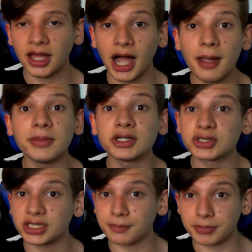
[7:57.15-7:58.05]
I'm
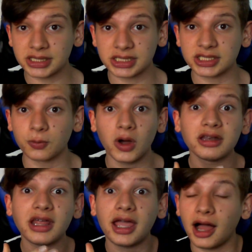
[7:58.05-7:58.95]
interested in business.
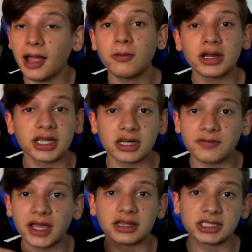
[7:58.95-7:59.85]
One day, I want to
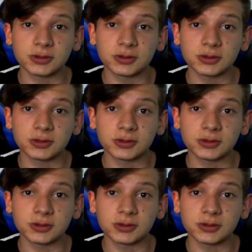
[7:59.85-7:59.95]
innovate this